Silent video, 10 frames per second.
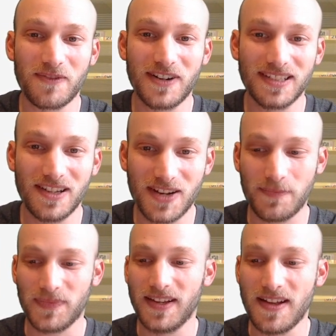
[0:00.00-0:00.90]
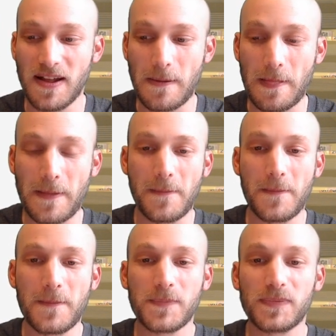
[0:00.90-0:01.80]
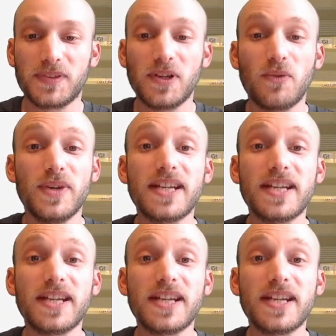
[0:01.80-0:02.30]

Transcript: for us. Okay. So we